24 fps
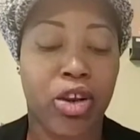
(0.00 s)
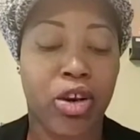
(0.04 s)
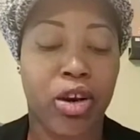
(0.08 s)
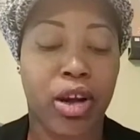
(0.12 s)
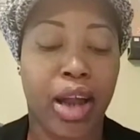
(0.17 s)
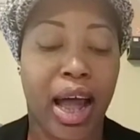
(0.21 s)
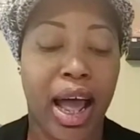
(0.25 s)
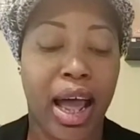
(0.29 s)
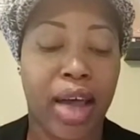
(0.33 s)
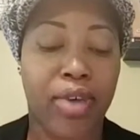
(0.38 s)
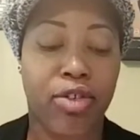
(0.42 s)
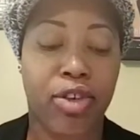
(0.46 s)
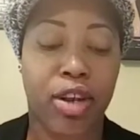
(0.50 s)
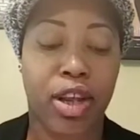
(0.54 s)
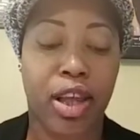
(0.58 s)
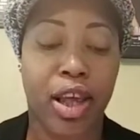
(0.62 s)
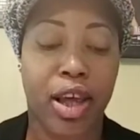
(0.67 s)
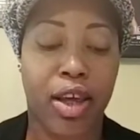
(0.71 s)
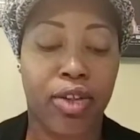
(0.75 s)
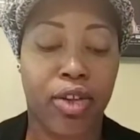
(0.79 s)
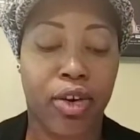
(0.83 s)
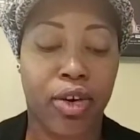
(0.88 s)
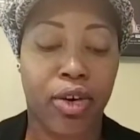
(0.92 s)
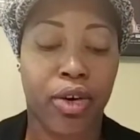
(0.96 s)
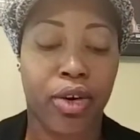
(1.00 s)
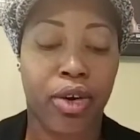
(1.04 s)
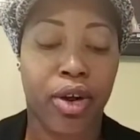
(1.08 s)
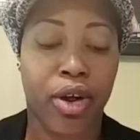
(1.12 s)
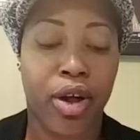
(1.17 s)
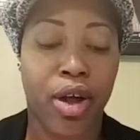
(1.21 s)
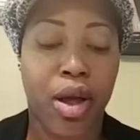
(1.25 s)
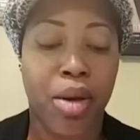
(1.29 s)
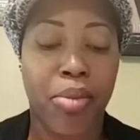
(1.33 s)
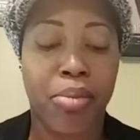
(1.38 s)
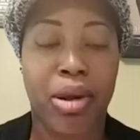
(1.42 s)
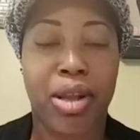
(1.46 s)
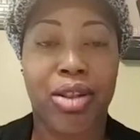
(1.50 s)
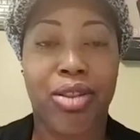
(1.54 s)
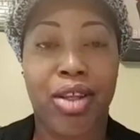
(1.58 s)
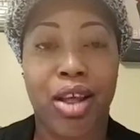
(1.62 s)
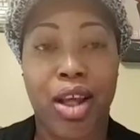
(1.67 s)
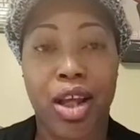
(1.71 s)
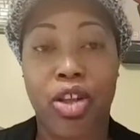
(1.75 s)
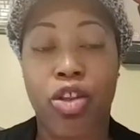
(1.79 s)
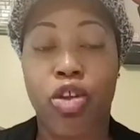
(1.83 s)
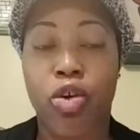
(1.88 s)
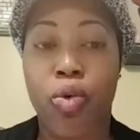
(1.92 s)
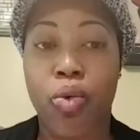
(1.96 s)
your lives together, but
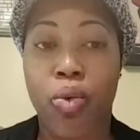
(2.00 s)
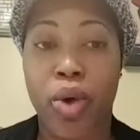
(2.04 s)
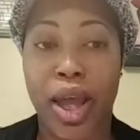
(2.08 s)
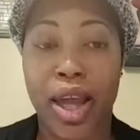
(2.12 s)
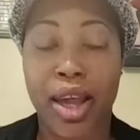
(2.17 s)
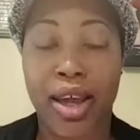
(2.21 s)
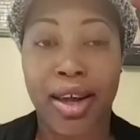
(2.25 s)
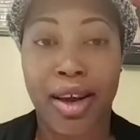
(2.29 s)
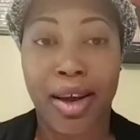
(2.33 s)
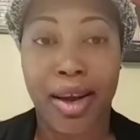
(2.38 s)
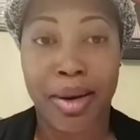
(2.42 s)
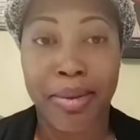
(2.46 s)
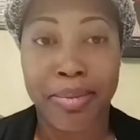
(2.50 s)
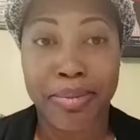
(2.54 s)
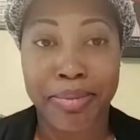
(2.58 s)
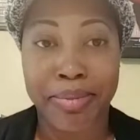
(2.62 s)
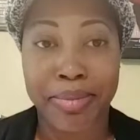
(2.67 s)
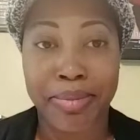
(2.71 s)
then you wake up